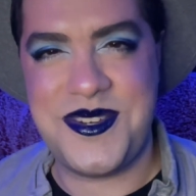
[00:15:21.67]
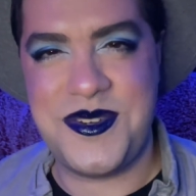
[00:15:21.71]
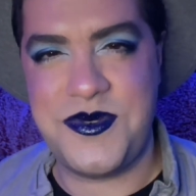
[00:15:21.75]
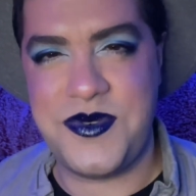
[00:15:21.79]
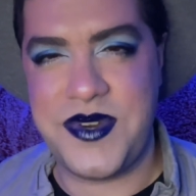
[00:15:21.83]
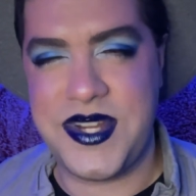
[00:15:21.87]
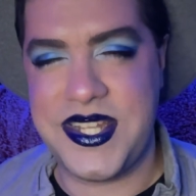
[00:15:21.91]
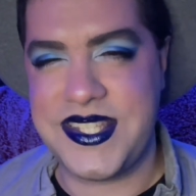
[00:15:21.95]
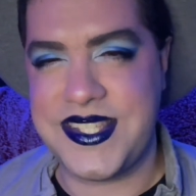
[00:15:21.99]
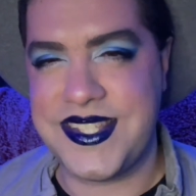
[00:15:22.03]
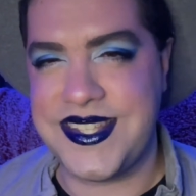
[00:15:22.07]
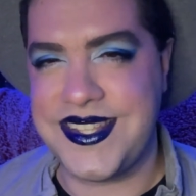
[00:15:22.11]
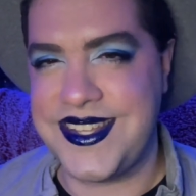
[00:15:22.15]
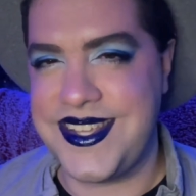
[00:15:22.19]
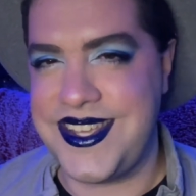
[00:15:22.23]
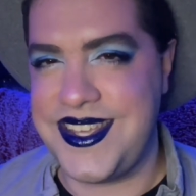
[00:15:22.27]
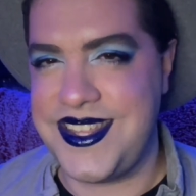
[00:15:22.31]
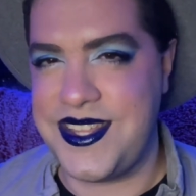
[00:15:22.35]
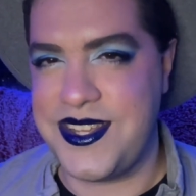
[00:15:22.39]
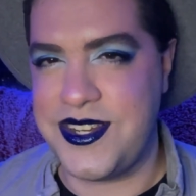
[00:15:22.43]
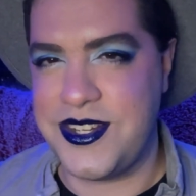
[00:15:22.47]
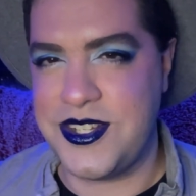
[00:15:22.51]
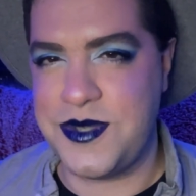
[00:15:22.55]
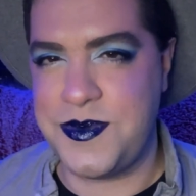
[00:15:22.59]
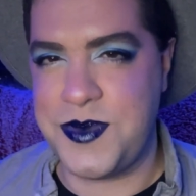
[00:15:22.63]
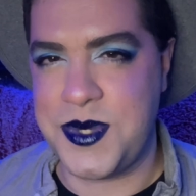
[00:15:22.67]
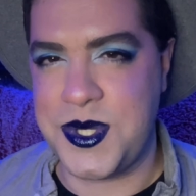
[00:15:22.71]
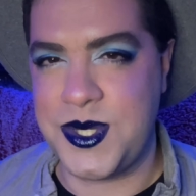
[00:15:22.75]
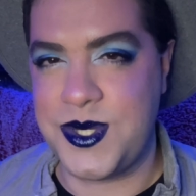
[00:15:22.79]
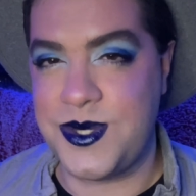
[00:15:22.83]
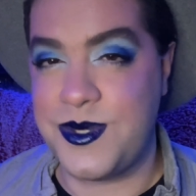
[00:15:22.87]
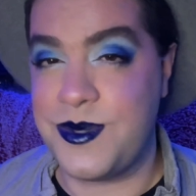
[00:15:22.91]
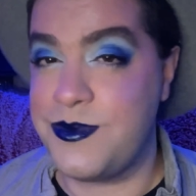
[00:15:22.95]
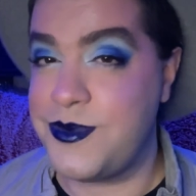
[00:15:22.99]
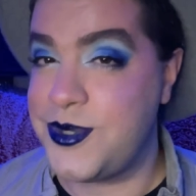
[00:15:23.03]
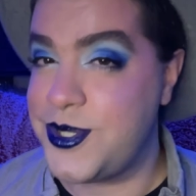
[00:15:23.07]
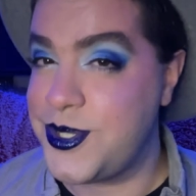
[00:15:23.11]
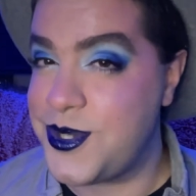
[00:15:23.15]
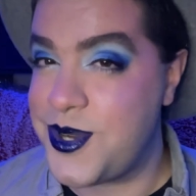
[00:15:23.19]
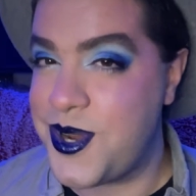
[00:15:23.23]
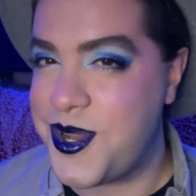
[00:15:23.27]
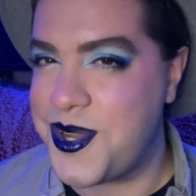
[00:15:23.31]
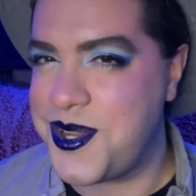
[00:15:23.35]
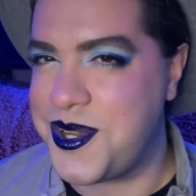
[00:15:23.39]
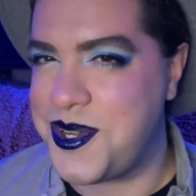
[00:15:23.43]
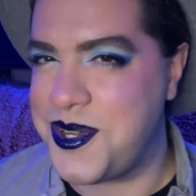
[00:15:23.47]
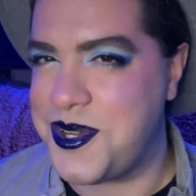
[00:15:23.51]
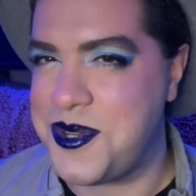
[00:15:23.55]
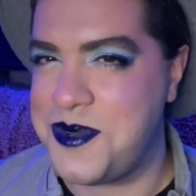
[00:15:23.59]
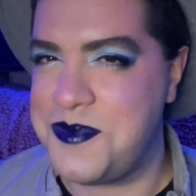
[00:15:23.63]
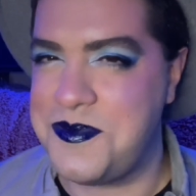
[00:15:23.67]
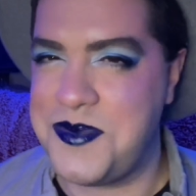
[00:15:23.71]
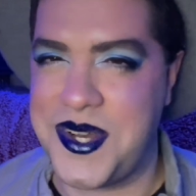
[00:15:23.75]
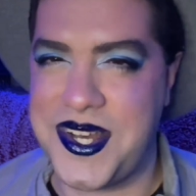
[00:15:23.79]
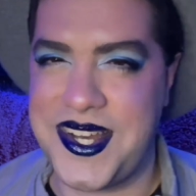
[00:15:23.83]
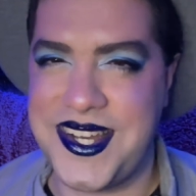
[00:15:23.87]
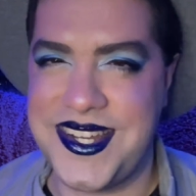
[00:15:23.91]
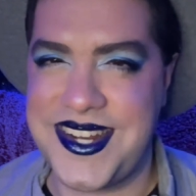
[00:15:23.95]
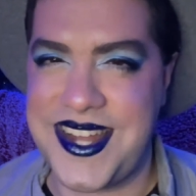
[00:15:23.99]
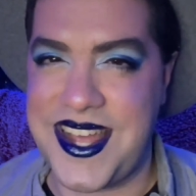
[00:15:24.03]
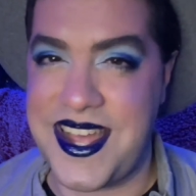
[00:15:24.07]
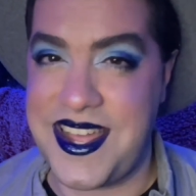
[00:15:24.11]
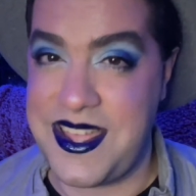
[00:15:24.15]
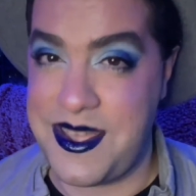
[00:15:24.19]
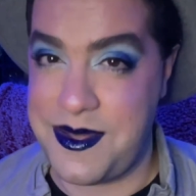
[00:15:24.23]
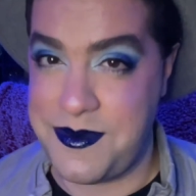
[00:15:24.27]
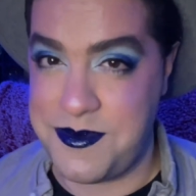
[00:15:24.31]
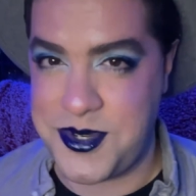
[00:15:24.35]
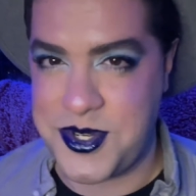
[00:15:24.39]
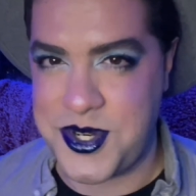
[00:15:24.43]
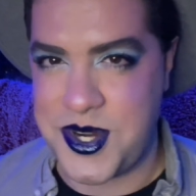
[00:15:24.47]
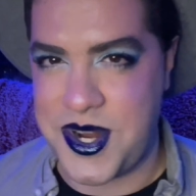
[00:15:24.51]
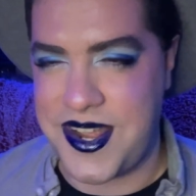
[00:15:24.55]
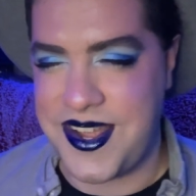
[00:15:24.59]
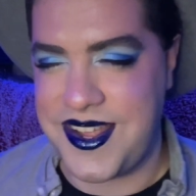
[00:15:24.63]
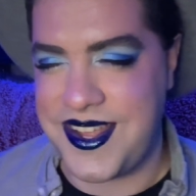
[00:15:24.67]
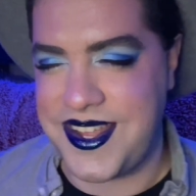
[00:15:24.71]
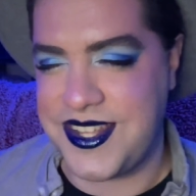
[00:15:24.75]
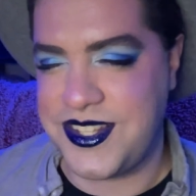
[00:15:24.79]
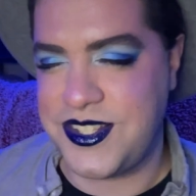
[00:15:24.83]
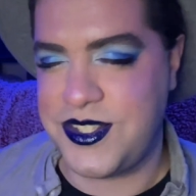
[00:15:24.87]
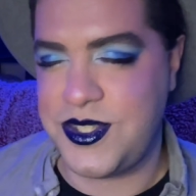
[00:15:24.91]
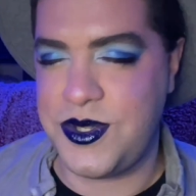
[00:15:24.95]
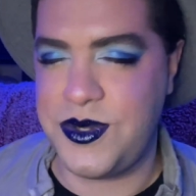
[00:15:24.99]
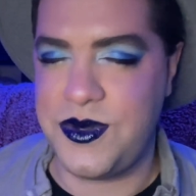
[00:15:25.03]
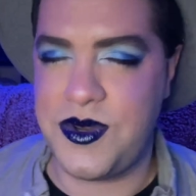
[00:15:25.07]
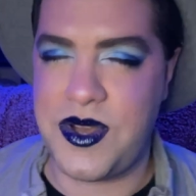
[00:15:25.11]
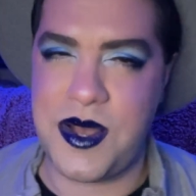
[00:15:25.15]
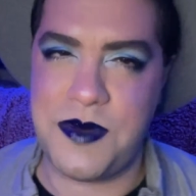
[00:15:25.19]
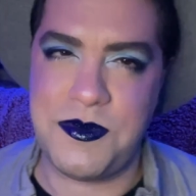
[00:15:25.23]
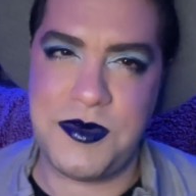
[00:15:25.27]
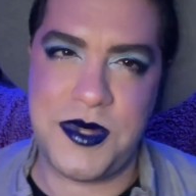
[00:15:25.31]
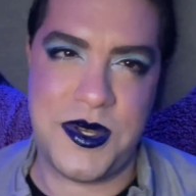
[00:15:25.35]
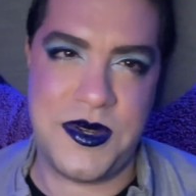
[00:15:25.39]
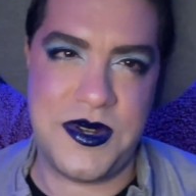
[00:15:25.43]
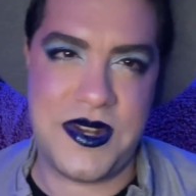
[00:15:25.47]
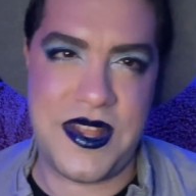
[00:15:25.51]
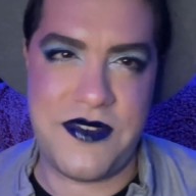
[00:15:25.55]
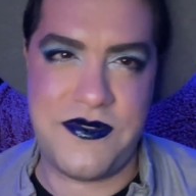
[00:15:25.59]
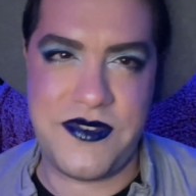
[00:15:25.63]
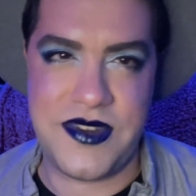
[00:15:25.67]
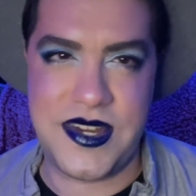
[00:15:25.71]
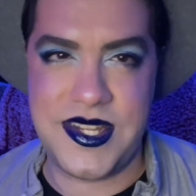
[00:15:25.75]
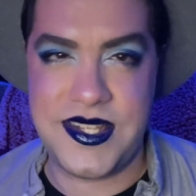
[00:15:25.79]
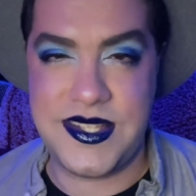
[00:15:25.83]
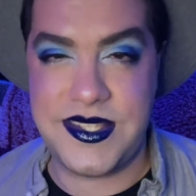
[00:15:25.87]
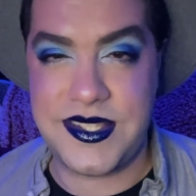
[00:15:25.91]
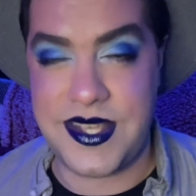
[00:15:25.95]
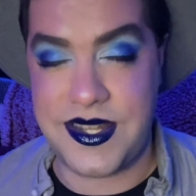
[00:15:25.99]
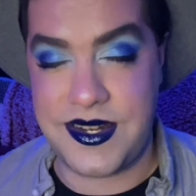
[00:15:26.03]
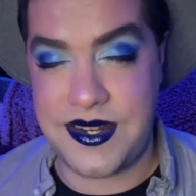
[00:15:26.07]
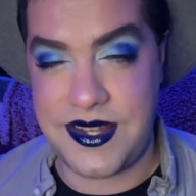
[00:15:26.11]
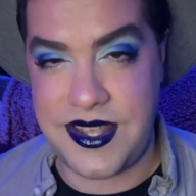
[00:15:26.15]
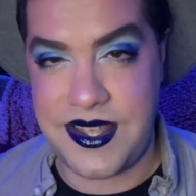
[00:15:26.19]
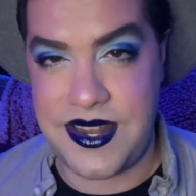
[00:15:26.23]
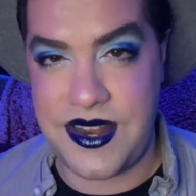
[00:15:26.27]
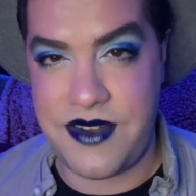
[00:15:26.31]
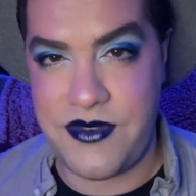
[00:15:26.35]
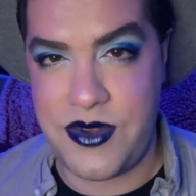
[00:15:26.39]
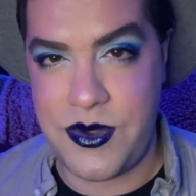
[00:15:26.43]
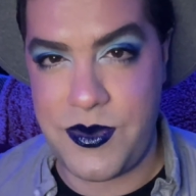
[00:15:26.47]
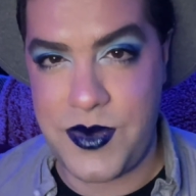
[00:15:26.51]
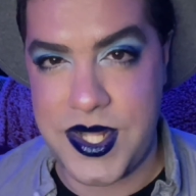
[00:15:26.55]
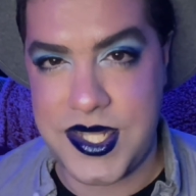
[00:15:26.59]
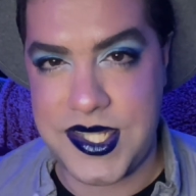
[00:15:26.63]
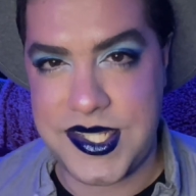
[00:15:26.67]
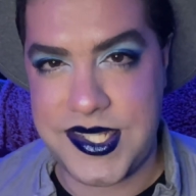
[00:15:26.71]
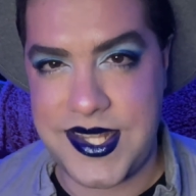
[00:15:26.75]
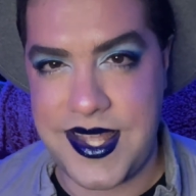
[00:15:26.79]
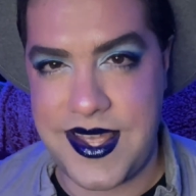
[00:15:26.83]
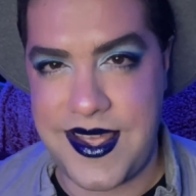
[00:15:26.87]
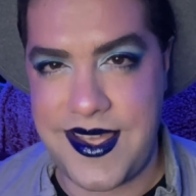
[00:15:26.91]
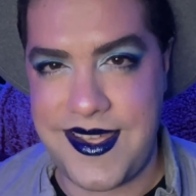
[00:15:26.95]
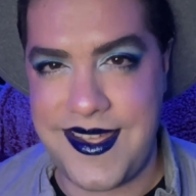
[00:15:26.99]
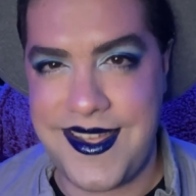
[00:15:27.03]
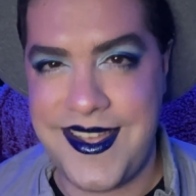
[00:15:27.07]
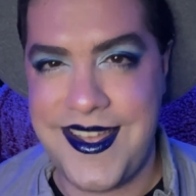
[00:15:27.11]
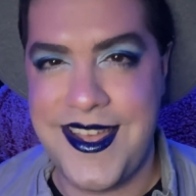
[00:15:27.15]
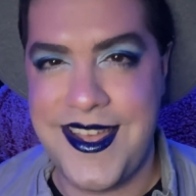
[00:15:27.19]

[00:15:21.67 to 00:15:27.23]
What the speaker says: Recently there's been some struggle, but I am trying to upload every Sunday and every Wednesday.